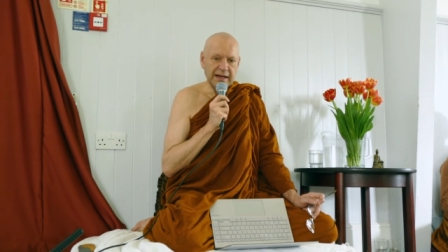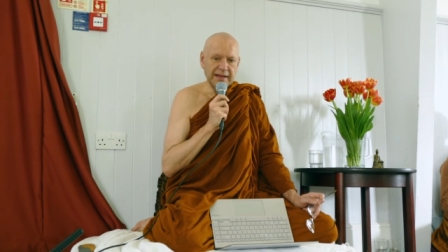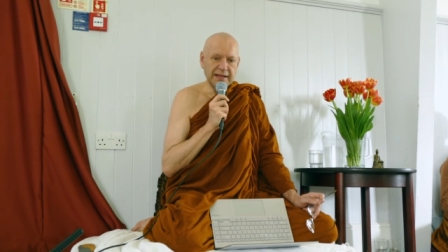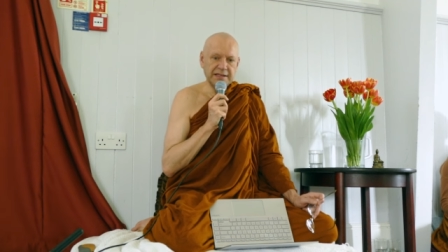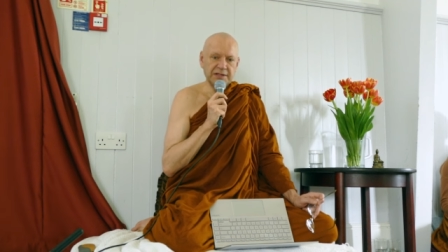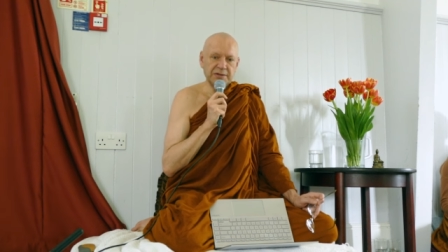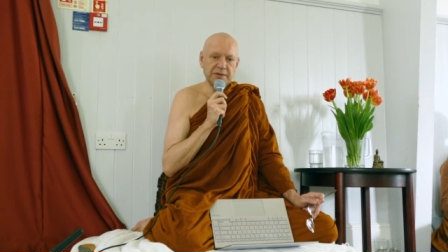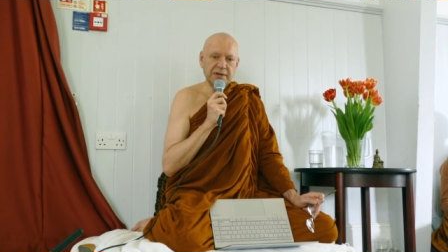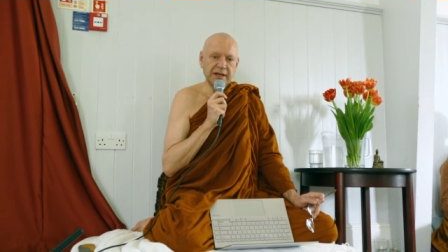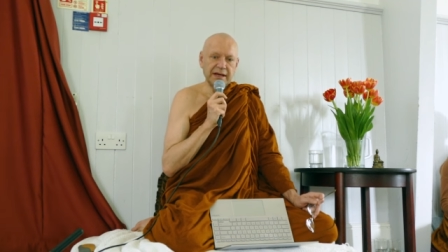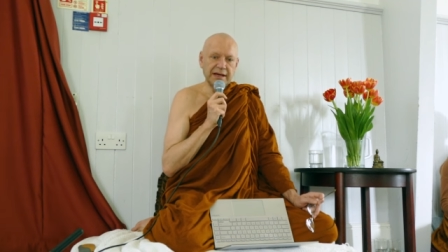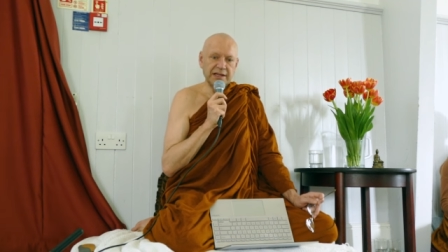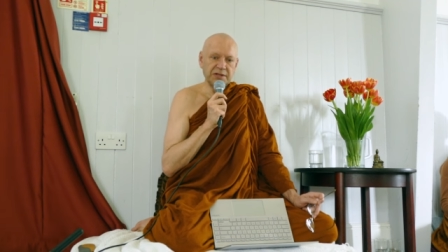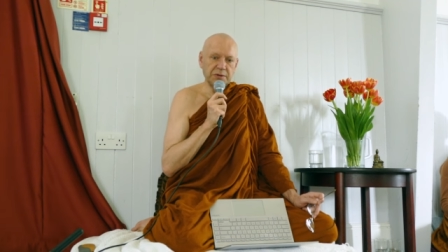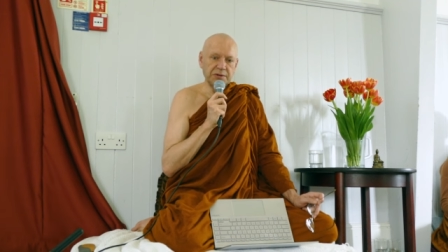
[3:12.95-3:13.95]
this
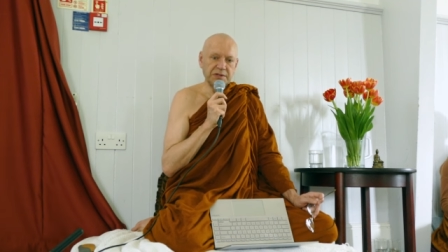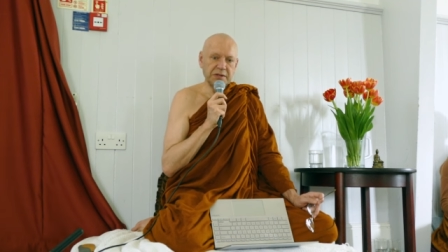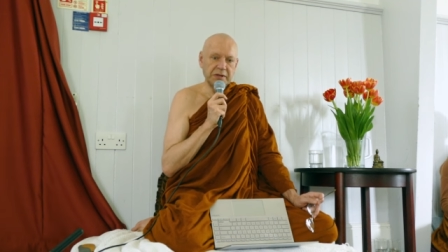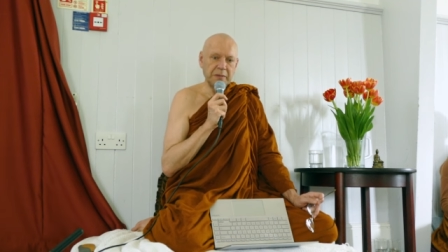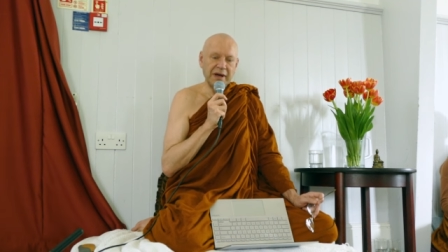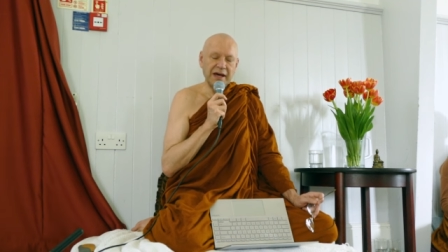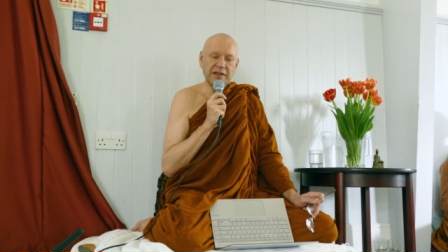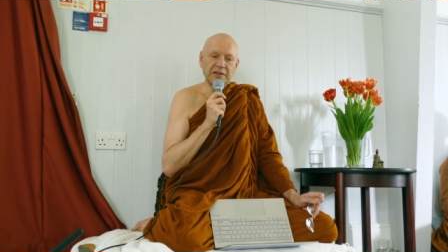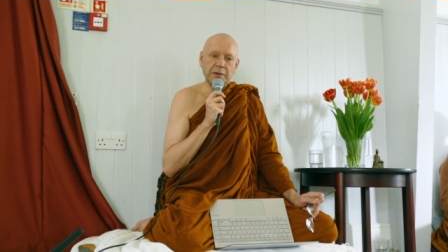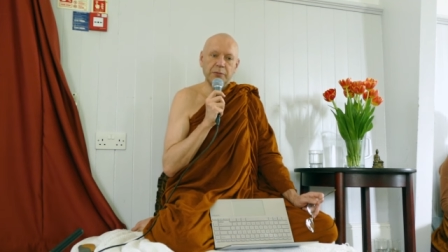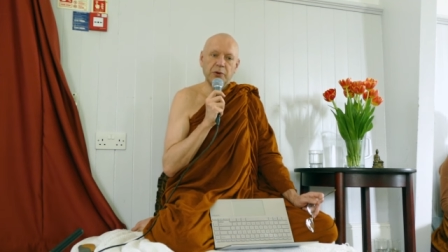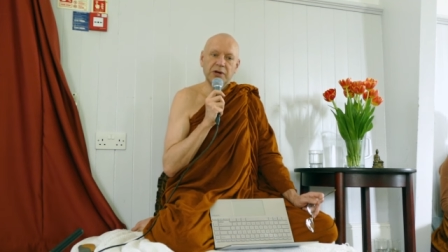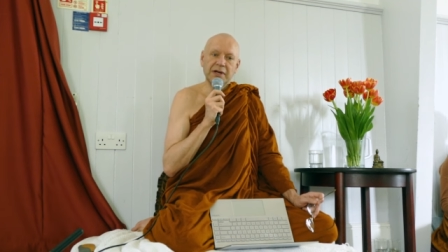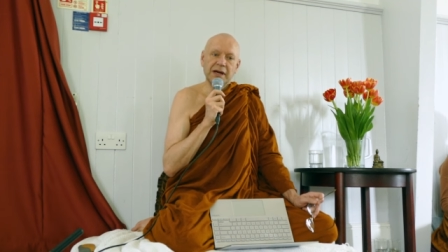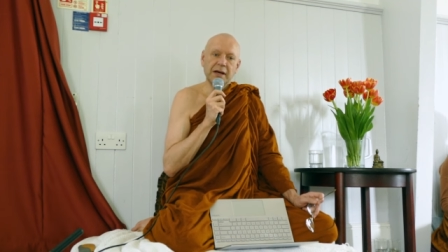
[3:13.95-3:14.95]
sutta is also about the
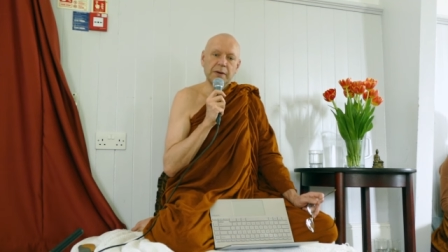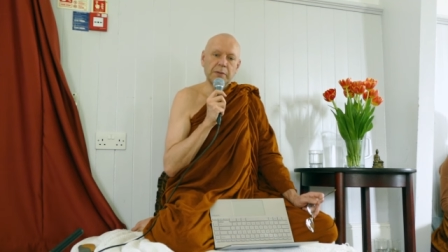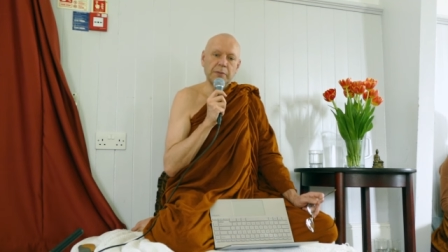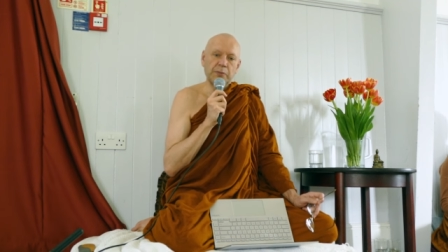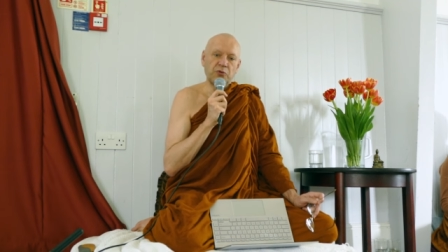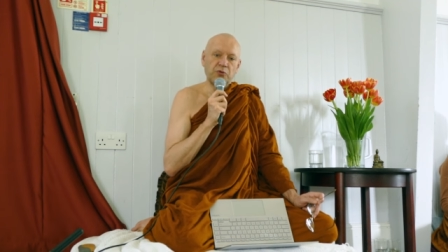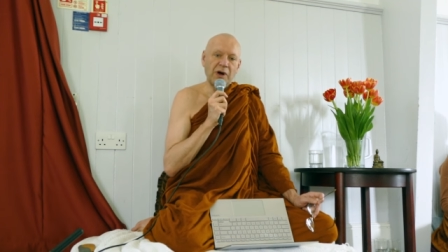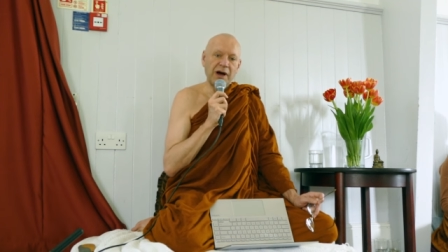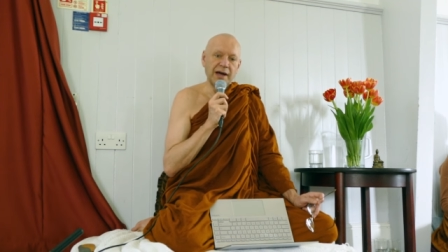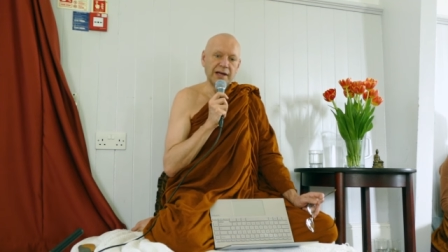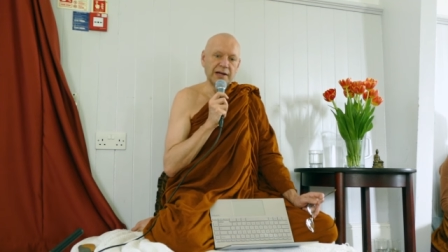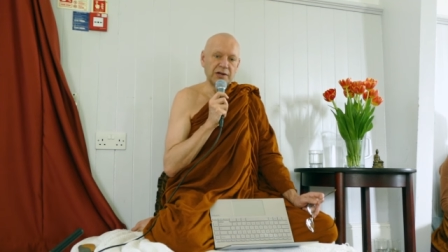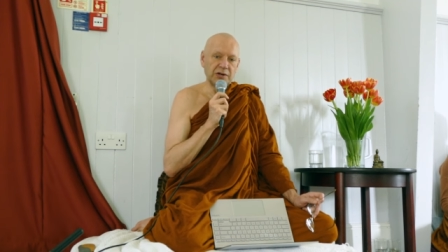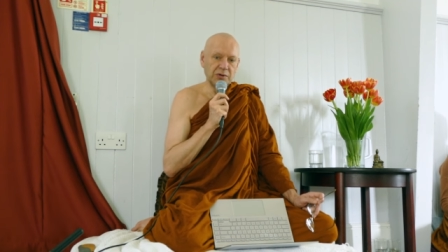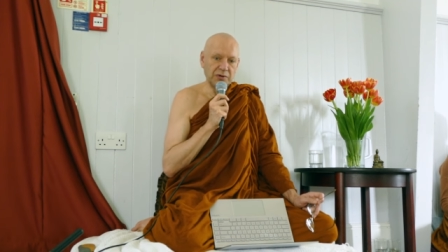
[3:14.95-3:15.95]
Buddha
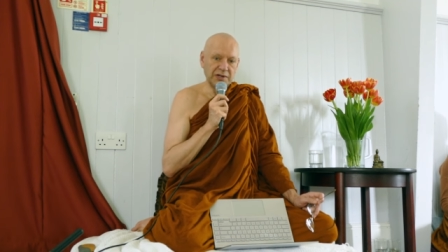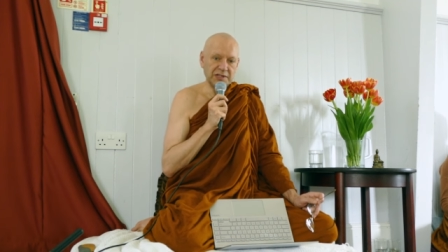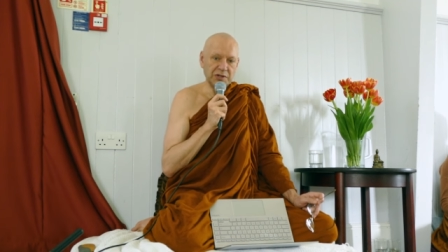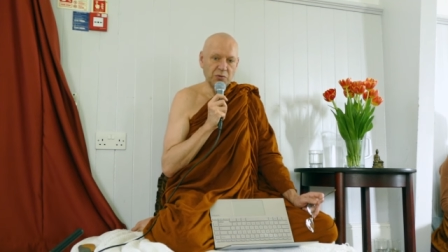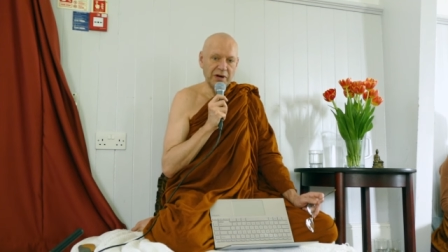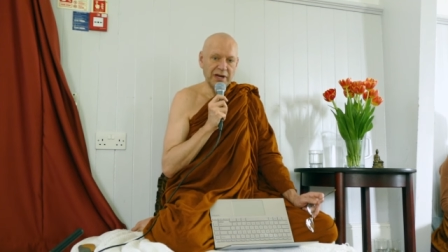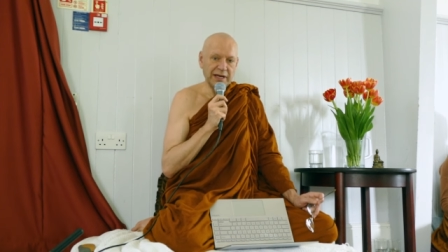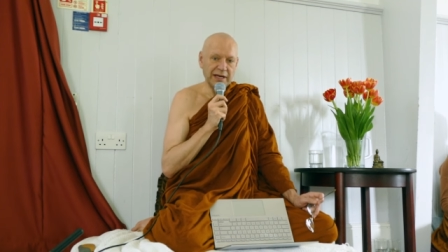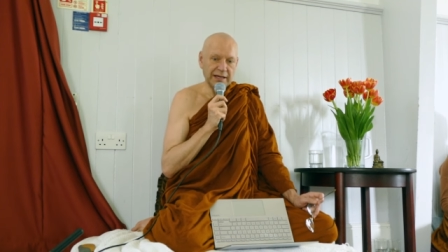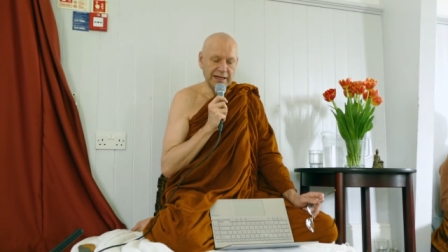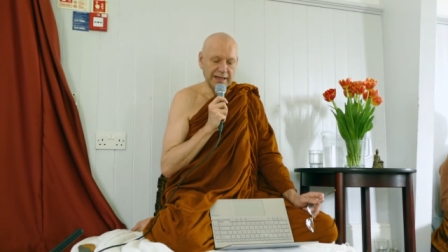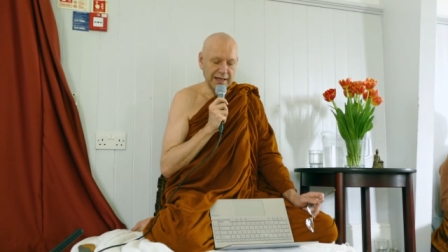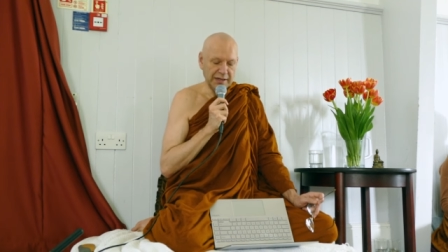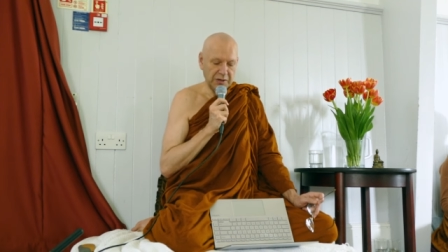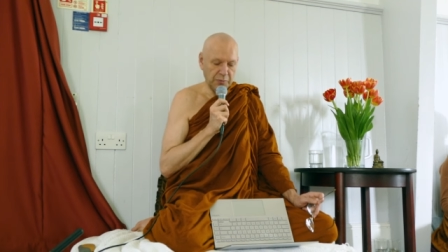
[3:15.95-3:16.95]
prior to his
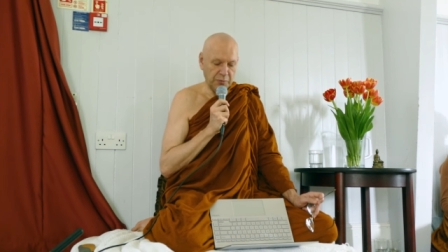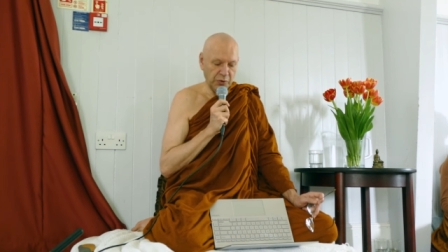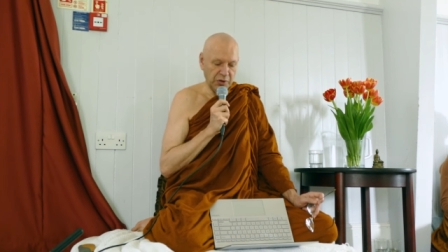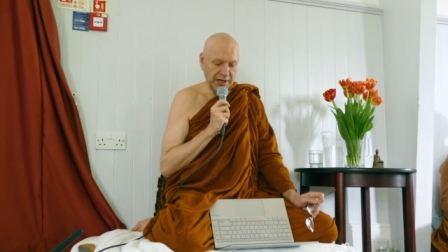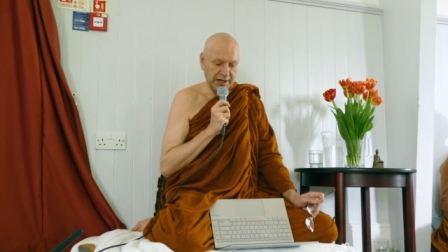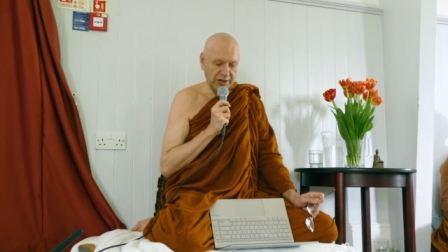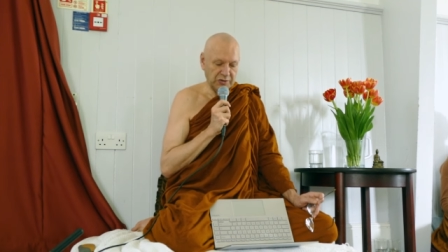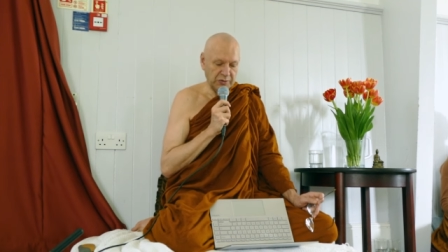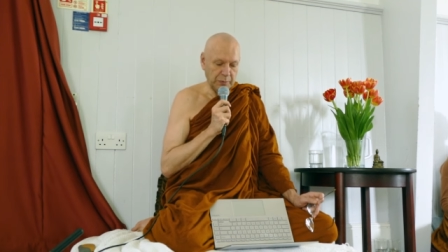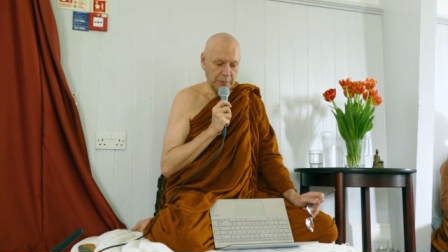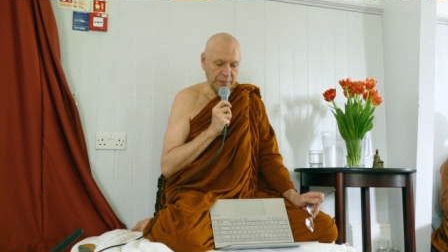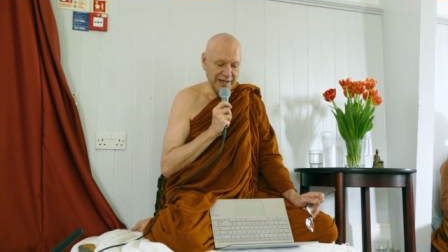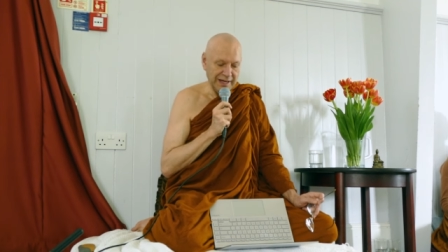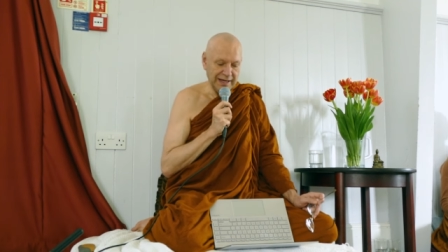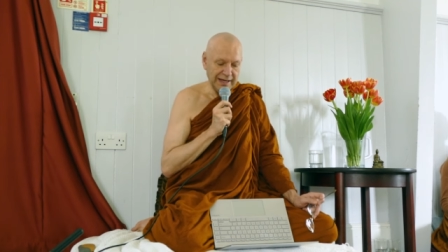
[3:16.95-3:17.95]
awakening, yeah, the Buddha to
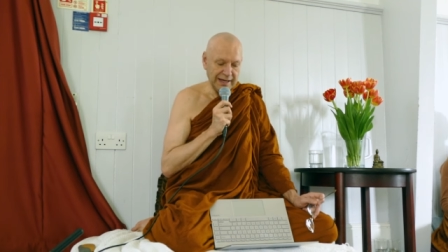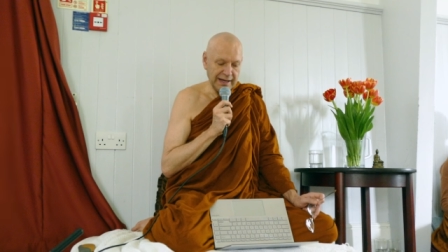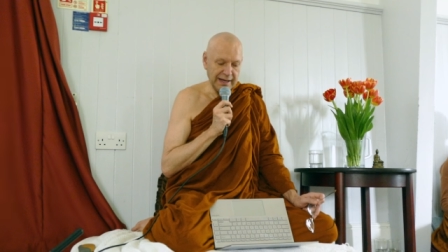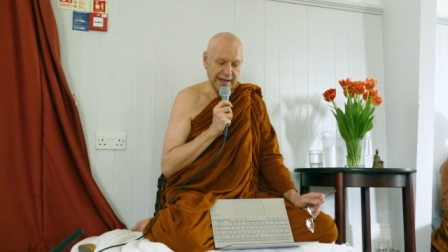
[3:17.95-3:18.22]
be,